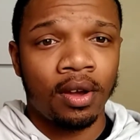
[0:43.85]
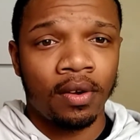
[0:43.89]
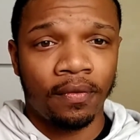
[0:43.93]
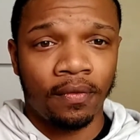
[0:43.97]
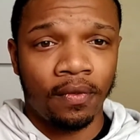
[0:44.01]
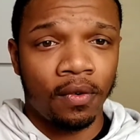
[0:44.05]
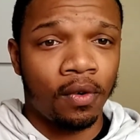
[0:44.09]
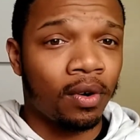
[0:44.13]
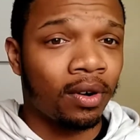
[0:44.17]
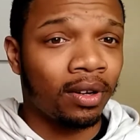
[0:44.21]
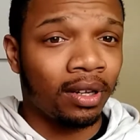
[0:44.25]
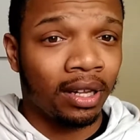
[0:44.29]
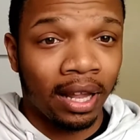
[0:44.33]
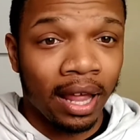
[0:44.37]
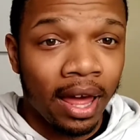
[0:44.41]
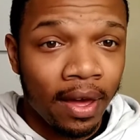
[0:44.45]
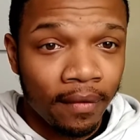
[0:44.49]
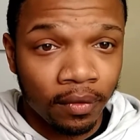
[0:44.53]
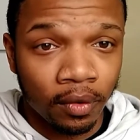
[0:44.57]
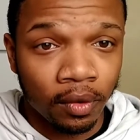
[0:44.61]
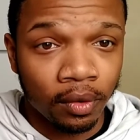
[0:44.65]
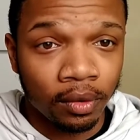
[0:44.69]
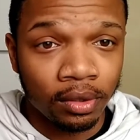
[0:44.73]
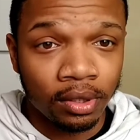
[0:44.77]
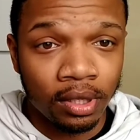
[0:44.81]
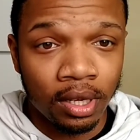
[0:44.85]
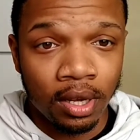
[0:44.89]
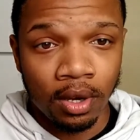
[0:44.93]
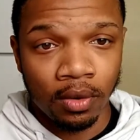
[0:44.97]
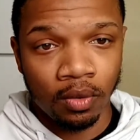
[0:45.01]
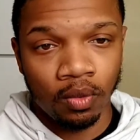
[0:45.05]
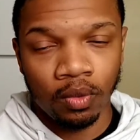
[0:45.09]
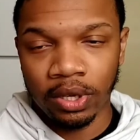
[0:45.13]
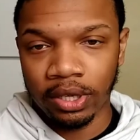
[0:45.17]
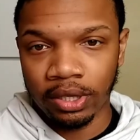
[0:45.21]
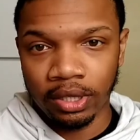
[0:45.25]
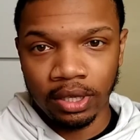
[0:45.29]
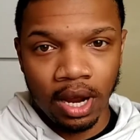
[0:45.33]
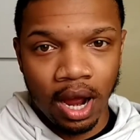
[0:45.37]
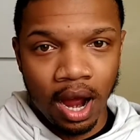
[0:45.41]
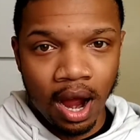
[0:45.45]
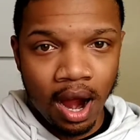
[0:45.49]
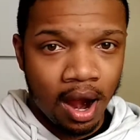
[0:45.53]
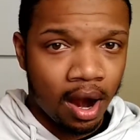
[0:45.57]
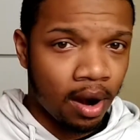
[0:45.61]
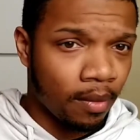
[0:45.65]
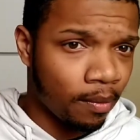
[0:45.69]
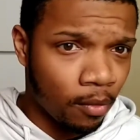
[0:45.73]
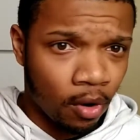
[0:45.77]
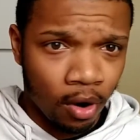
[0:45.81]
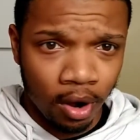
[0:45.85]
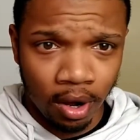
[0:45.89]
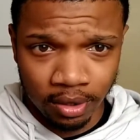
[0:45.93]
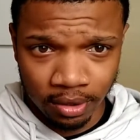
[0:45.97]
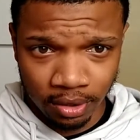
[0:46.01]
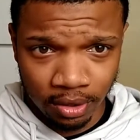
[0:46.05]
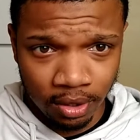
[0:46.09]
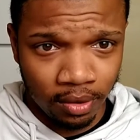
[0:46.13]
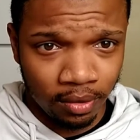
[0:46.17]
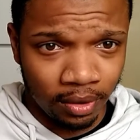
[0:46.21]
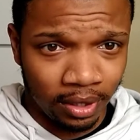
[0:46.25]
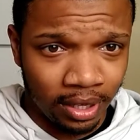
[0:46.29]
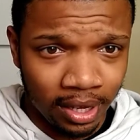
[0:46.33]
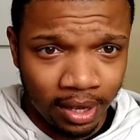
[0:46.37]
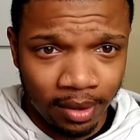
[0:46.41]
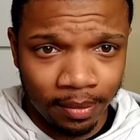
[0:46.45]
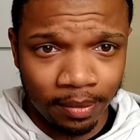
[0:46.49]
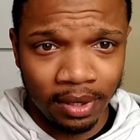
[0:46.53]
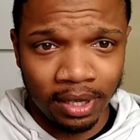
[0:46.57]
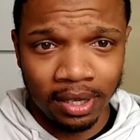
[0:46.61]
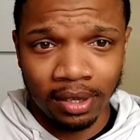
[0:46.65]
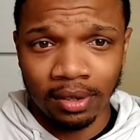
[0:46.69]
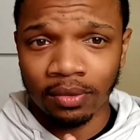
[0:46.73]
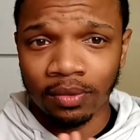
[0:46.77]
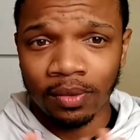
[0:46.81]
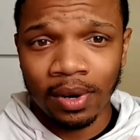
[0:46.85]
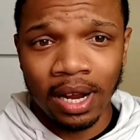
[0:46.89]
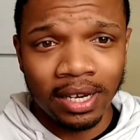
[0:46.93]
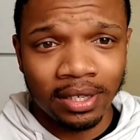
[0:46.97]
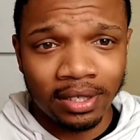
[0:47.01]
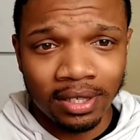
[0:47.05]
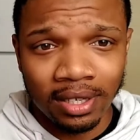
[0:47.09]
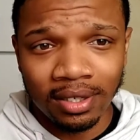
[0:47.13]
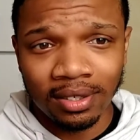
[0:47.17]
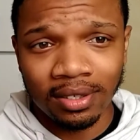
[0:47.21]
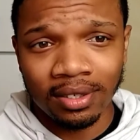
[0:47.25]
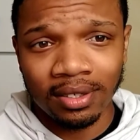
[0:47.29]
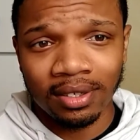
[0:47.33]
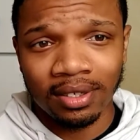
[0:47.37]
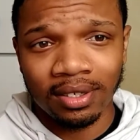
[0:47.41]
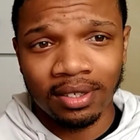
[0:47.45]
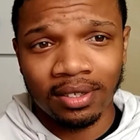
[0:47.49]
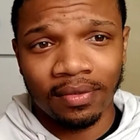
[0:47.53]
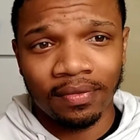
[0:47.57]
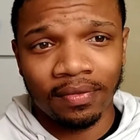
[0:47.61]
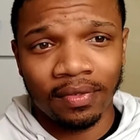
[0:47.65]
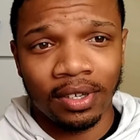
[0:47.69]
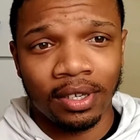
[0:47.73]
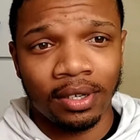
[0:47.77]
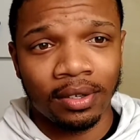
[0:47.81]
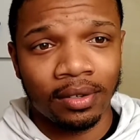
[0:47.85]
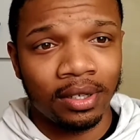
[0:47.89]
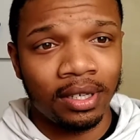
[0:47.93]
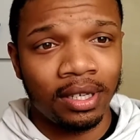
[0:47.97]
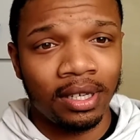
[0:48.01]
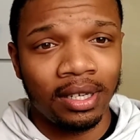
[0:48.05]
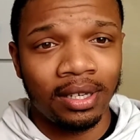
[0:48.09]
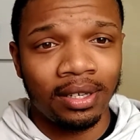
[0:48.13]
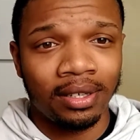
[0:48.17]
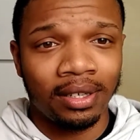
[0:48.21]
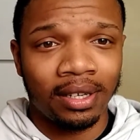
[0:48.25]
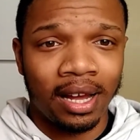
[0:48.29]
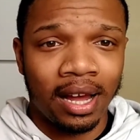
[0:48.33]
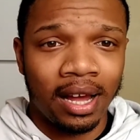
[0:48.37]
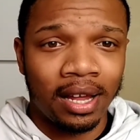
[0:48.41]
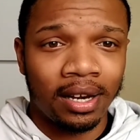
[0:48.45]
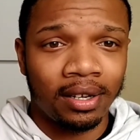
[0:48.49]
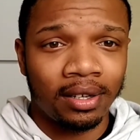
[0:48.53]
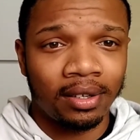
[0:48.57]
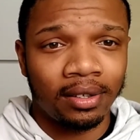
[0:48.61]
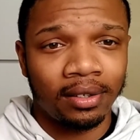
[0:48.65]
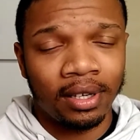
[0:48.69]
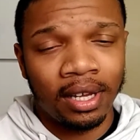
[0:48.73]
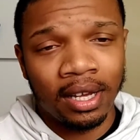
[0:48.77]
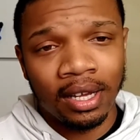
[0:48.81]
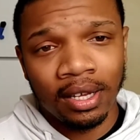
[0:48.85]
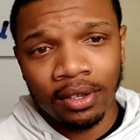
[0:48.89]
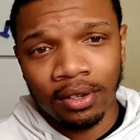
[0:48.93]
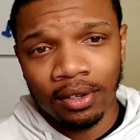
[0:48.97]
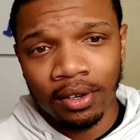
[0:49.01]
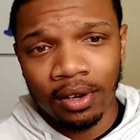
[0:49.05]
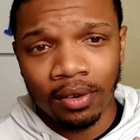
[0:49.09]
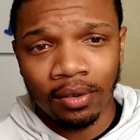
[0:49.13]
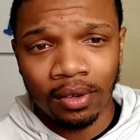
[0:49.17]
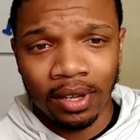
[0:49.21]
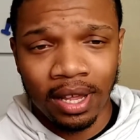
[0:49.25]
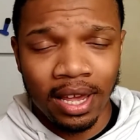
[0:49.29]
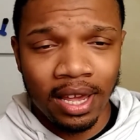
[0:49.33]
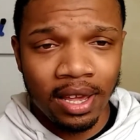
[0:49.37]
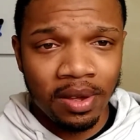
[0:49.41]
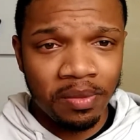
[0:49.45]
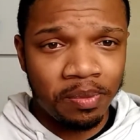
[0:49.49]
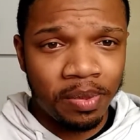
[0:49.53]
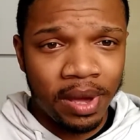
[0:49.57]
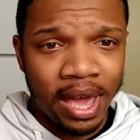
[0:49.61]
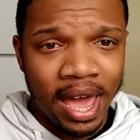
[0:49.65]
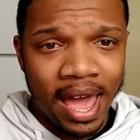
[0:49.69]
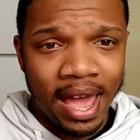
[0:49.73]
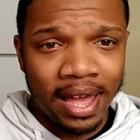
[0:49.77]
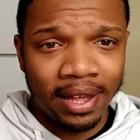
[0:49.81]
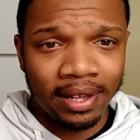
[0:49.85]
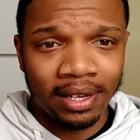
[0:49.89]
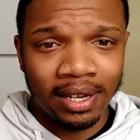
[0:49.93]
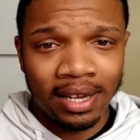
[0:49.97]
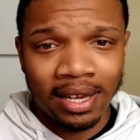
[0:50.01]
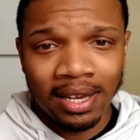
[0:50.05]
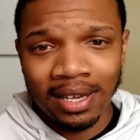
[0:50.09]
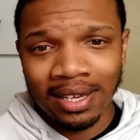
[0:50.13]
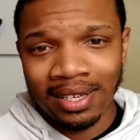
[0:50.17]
4 levels, which our malls don't get because Rochester is a very kind of laid back